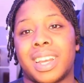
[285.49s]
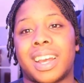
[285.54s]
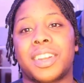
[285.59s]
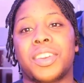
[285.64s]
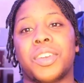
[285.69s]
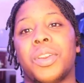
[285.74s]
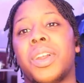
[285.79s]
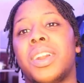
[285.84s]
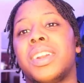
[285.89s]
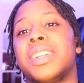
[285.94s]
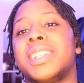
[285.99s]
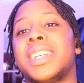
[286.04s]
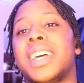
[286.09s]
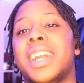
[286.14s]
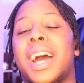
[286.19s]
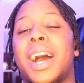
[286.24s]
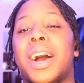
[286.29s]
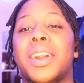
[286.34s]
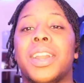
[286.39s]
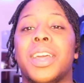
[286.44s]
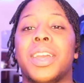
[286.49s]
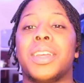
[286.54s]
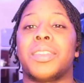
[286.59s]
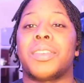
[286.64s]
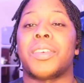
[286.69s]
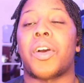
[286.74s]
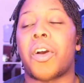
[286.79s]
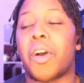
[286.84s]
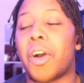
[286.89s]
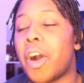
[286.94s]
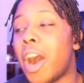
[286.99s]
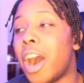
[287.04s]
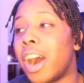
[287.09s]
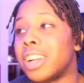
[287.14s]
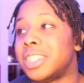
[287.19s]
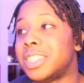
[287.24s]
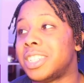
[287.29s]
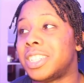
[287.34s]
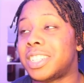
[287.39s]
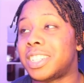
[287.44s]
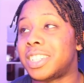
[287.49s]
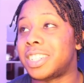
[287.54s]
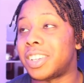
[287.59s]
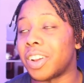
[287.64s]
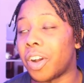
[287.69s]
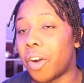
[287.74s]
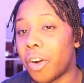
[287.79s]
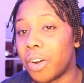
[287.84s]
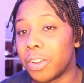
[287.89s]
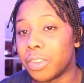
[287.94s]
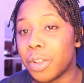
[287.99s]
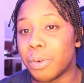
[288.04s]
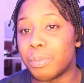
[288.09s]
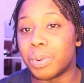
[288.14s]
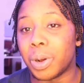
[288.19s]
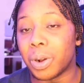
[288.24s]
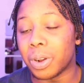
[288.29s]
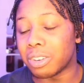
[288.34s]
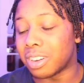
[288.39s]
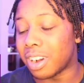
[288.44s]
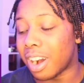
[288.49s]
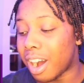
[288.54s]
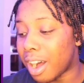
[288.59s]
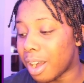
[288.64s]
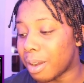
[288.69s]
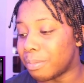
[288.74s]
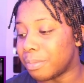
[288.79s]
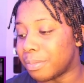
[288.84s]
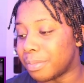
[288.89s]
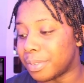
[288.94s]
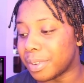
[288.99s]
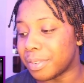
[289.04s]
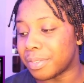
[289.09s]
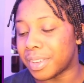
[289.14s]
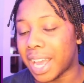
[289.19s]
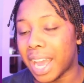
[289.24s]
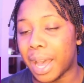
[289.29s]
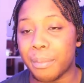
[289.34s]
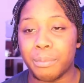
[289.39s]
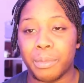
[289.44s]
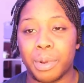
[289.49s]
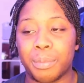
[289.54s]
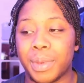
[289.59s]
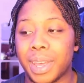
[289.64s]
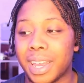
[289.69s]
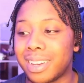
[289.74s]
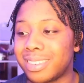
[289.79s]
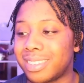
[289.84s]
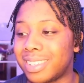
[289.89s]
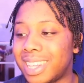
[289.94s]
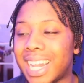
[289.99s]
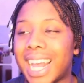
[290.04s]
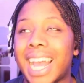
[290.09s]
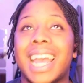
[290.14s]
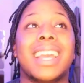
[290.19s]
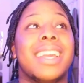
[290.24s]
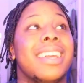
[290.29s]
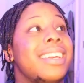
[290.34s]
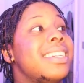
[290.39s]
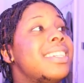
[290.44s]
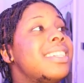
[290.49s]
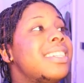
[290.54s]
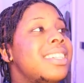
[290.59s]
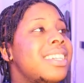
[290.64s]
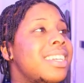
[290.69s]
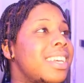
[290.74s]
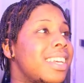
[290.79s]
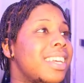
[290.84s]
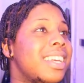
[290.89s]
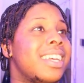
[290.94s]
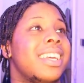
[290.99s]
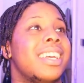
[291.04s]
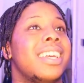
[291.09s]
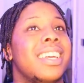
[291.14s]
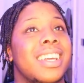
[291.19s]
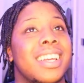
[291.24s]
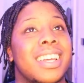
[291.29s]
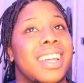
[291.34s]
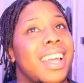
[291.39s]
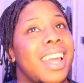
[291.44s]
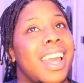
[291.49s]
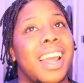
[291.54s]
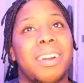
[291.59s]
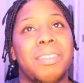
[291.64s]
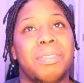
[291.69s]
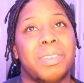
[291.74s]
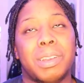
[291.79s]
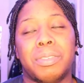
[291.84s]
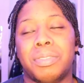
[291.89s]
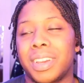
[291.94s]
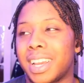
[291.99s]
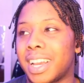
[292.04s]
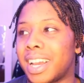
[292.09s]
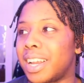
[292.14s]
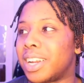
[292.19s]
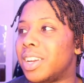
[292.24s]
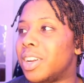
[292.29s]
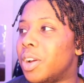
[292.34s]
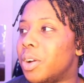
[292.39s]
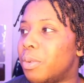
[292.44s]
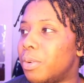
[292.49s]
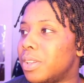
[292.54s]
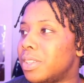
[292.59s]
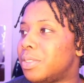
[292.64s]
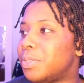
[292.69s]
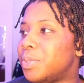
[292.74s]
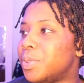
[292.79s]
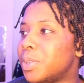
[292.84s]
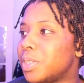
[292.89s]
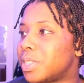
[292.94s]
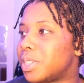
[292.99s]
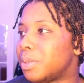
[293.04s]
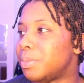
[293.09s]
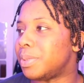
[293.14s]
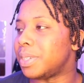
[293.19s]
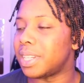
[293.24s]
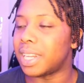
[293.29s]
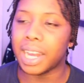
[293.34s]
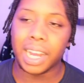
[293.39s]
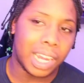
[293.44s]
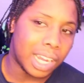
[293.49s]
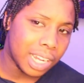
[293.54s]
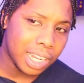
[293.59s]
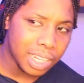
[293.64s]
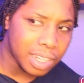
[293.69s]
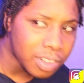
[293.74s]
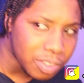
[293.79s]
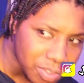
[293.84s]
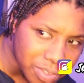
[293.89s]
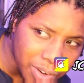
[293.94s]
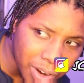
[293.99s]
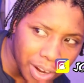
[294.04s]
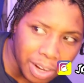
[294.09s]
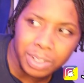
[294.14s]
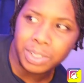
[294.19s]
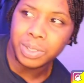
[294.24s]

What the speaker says: I don't understand how they are on the block calm with cameramen, lighting, everything, and no one's thought to be like, bro,